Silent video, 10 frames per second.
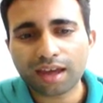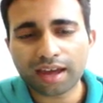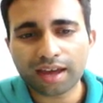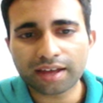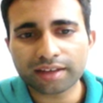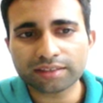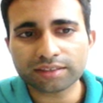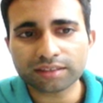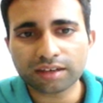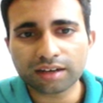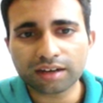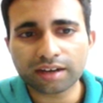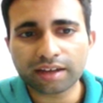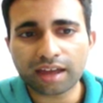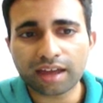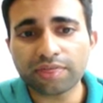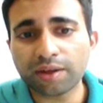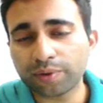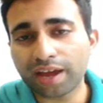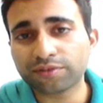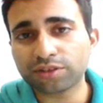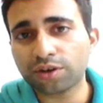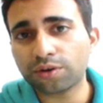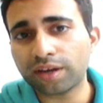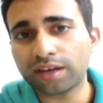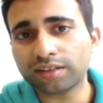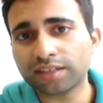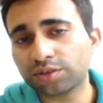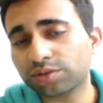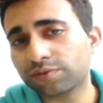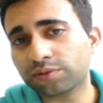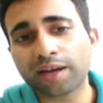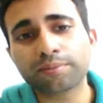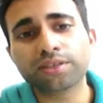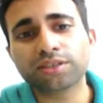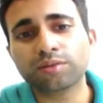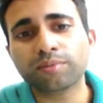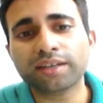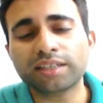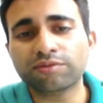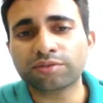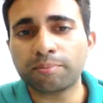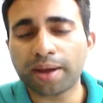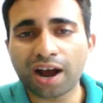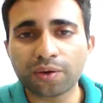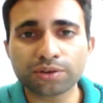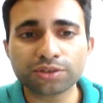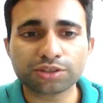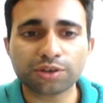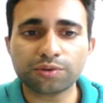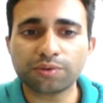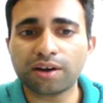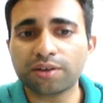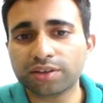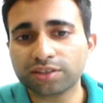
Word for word: and then we have to go and get your different libraries that you might need from Bower, so things